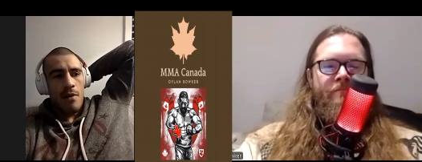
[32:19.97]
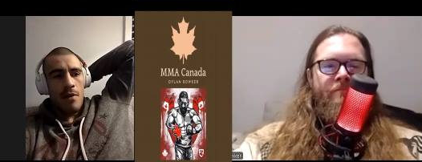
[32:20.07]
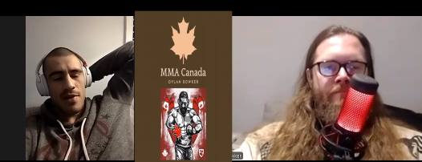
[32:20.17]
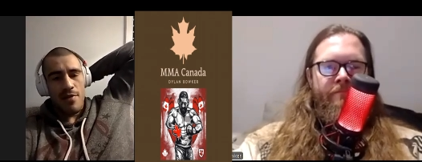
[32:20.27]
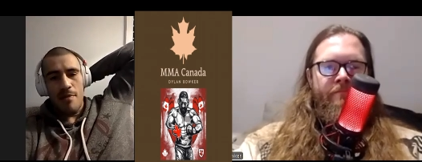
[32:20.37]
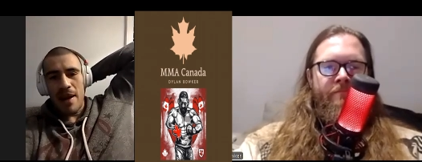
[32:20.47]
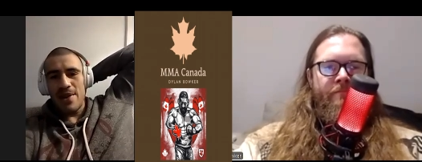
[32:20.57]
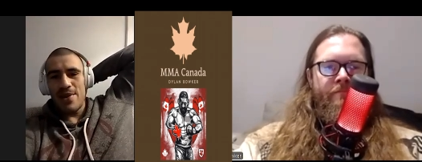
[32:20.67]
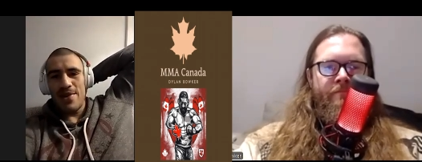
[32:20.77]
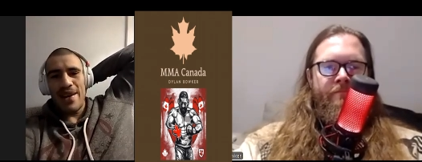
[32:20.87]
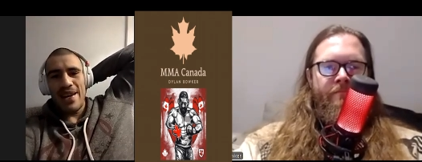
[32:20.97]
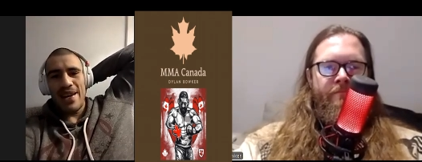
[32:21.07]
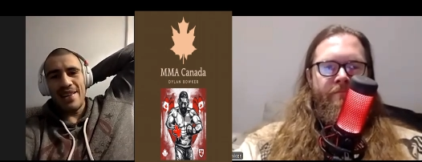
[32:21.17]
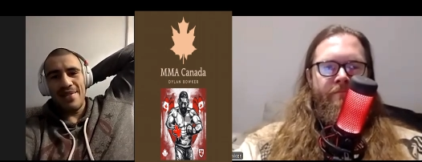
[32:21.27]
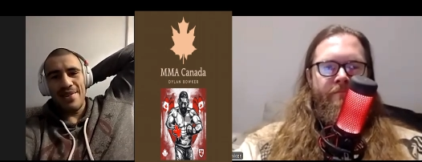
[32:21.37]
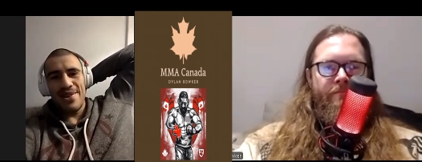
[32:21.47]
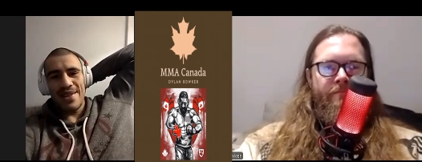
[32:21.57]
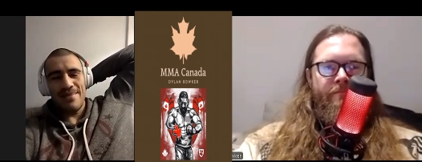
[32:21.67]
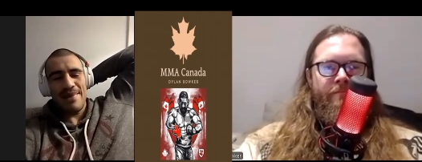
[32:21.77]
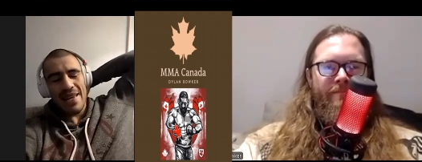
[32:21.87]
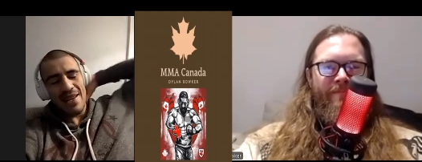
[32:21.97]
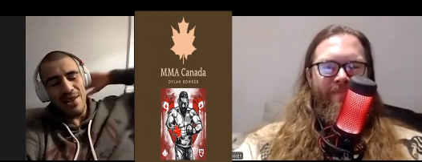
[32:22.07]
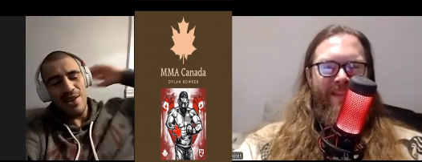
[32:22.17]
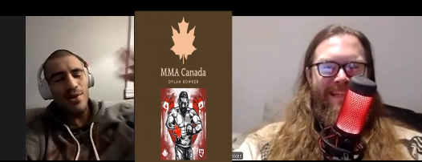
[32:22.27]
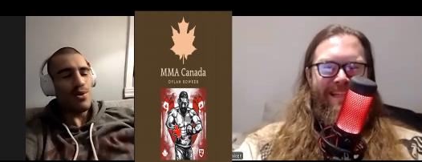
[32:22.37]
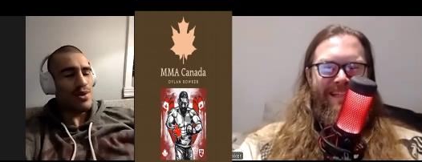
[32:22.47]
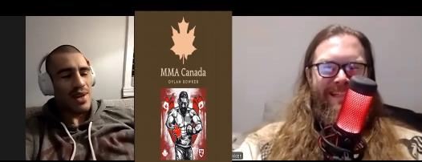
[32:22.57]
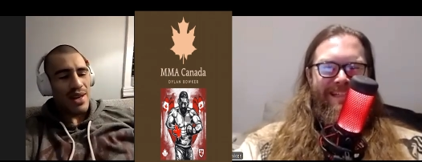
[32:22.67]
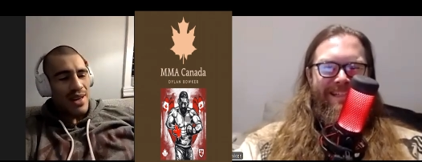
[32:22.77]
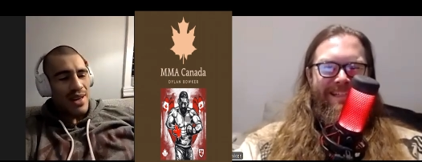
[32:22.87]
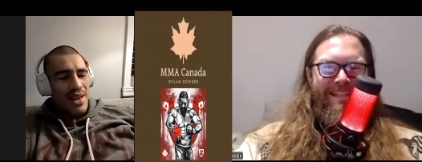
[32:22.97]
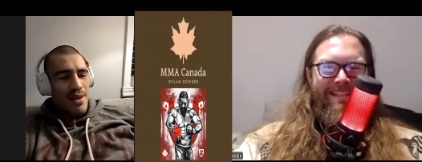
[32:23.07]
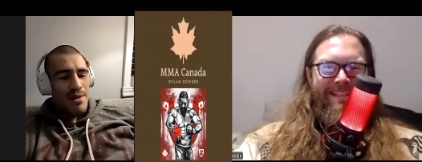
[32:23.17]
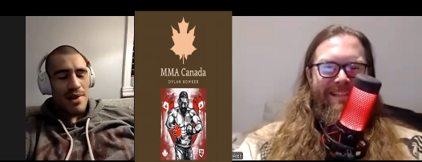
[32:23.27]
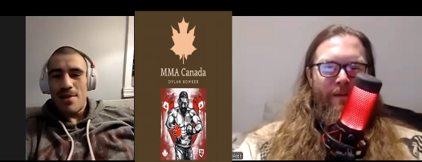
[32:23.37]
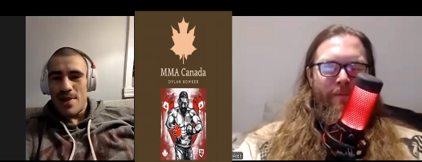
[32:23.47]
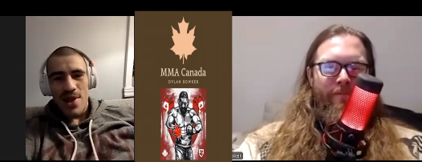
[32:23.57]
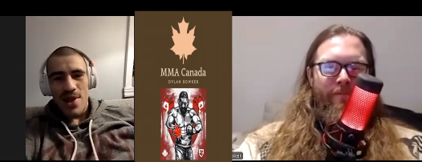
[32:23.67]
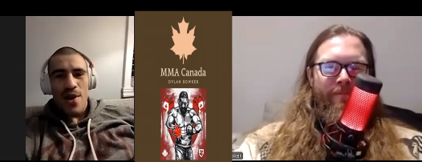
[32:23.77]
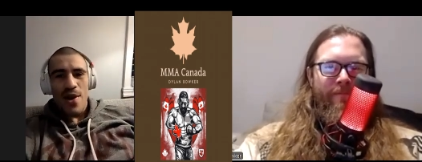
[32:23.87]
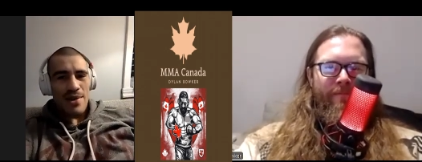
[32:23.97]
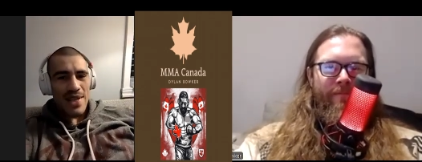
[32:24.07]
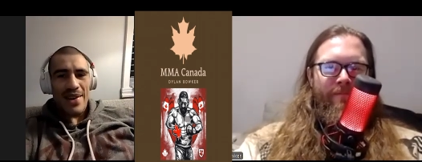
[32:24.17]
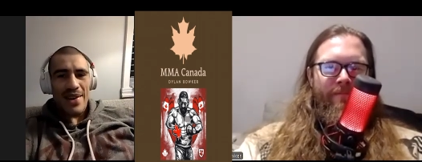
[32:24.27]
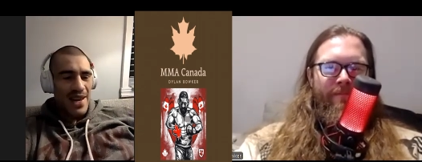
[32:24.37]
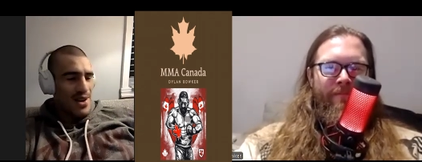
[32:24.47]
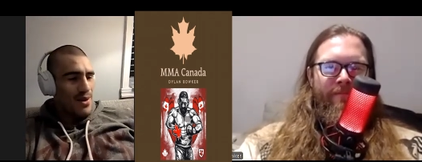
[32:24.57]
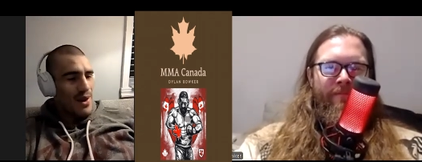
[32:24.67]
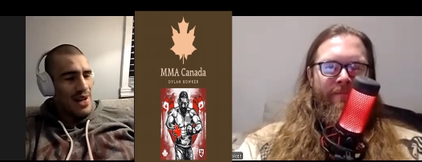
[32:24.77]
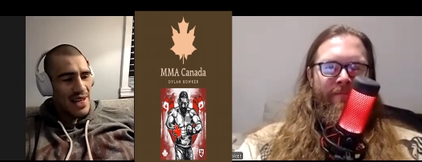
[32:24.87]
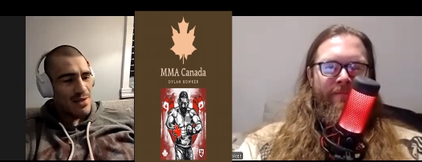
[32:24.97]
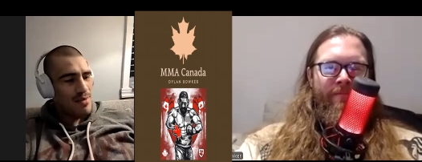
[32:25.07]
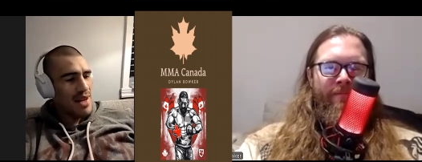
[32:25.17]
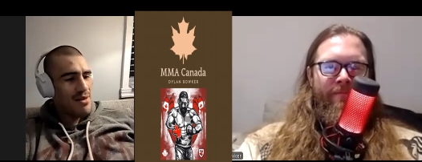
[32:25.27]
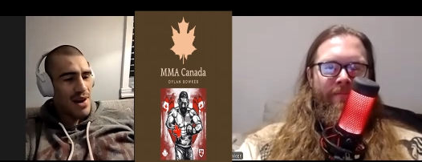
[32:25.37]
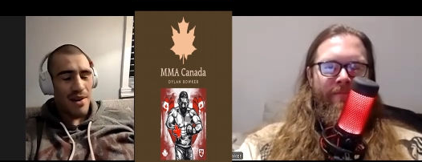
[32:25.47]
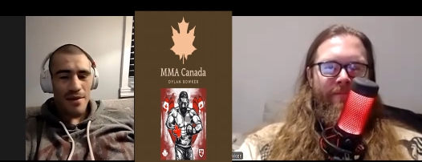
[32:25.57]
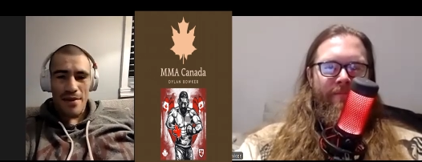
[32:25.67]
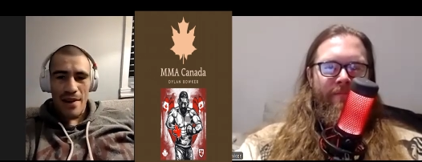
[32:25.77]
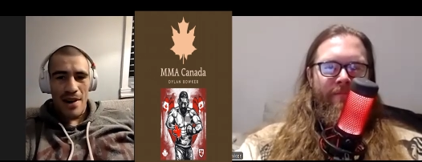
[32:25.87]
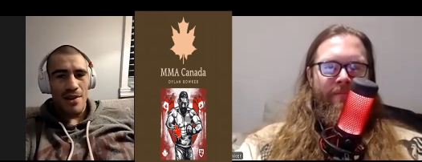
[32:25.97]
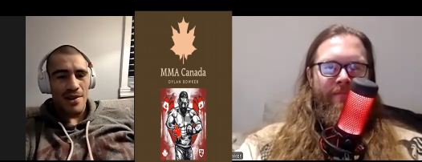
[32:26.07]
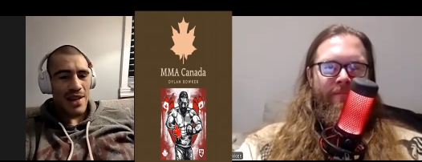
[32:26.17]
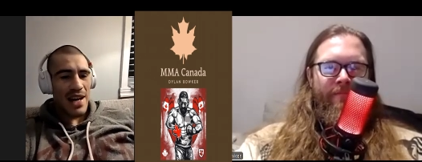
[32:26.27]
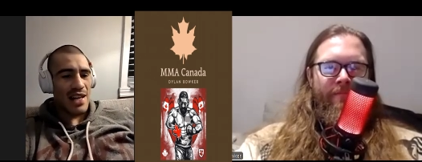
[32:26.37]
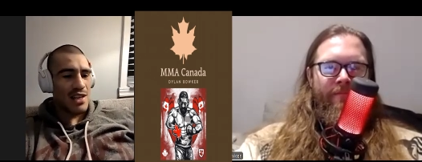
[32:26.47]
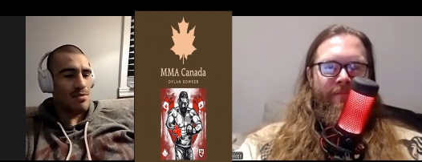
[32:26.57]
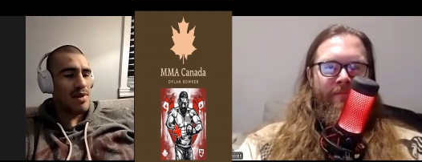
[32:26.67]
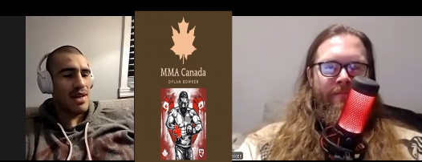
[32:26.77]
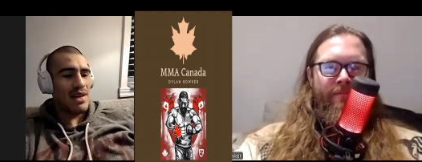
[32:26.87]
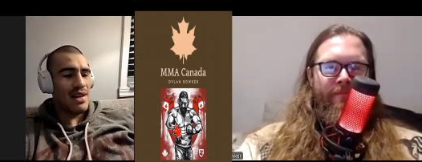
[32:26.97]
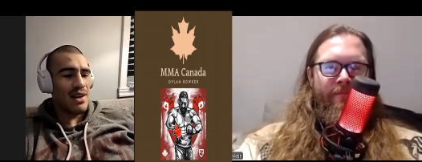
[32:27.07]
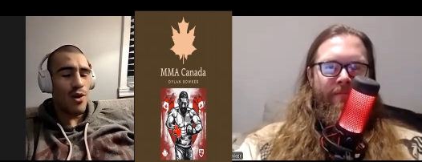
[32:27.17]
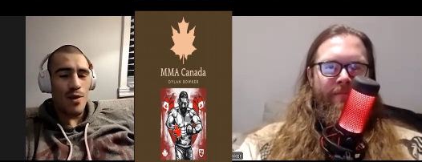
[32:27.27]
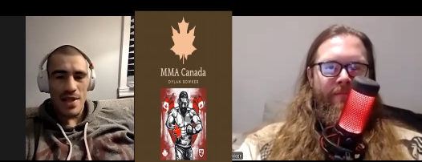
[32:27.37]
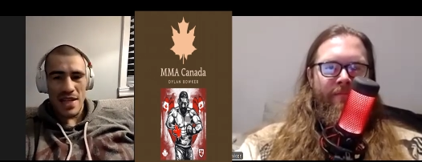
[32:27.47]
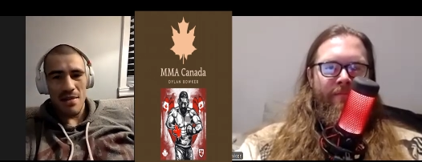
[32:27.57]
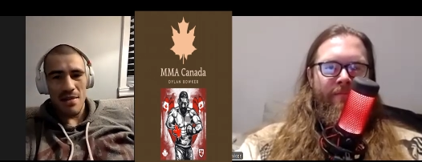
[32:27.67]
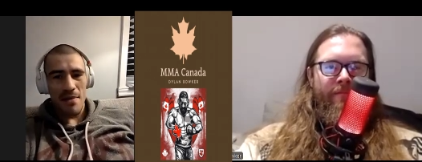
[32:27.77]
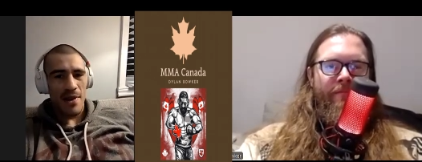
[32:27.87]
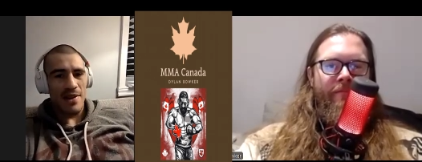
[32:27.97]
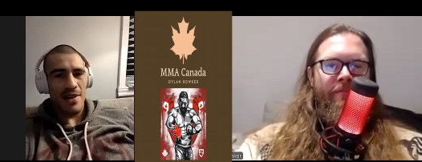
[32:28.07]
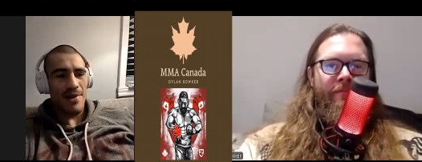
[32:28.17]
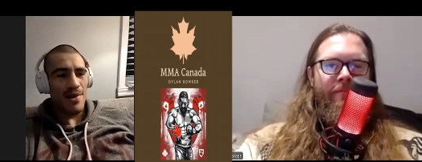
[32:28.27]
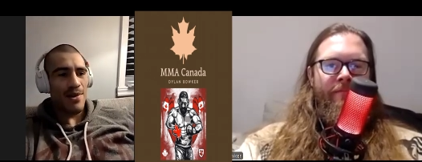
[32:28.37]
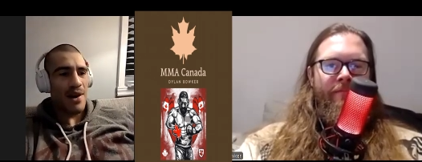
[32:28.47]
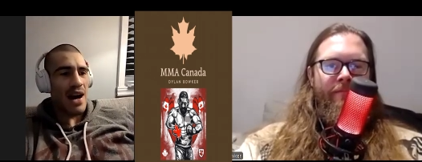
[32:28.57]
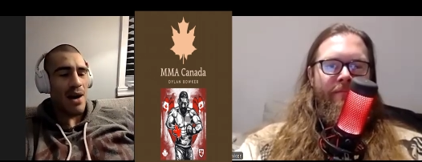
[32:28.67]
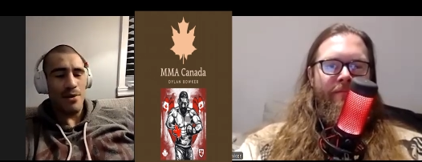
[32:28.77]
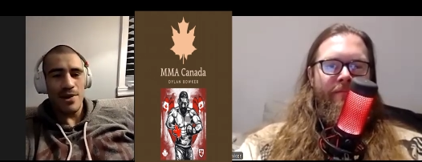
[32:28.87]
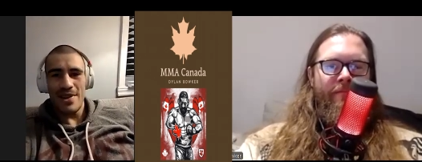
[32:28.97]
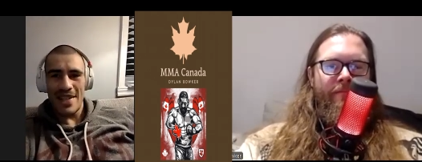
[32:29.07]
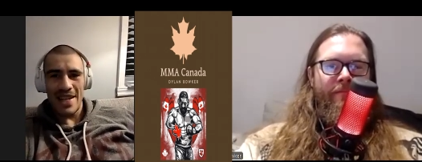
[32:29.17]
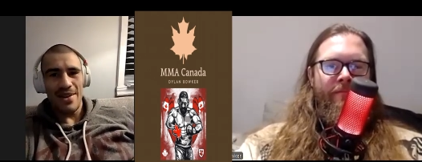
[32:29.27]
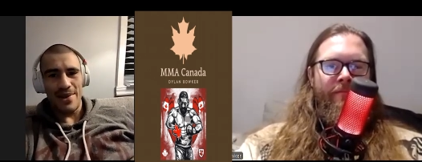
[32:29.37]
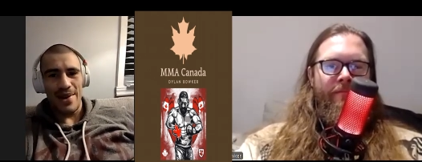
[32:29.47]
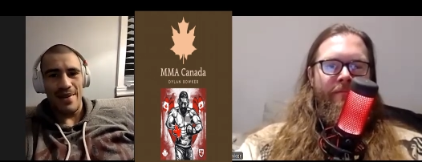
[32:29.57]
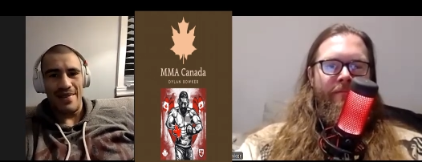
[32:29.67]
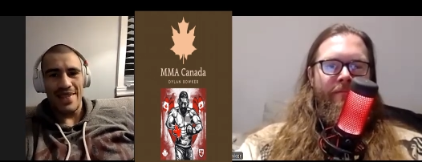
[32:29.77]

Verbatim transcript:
Speaker 1: I wasn't even planning to do any interviews, but then you, because it was you, I was like, okay, you know what? He's been around for a long time. He's been uh, always asking me for an interview. I would not say no to him.